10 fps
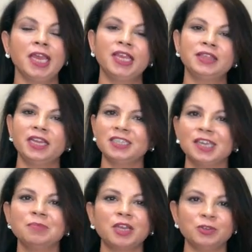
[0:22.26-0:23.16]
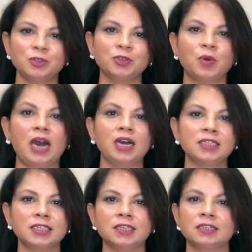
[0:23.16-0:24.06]
And that time I used to
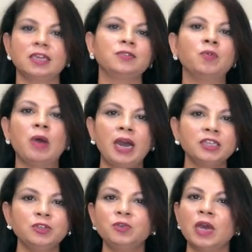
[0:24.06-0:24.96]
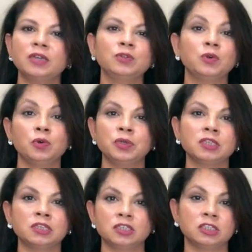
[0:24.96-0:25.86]
ask her that why do you have to go in
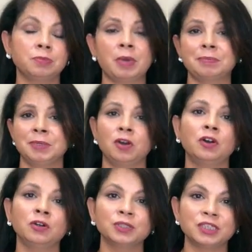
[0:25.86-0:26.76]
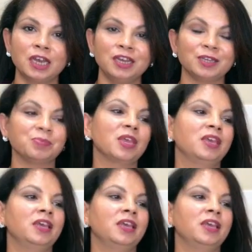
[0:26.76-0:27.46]
the kitchen department all the time?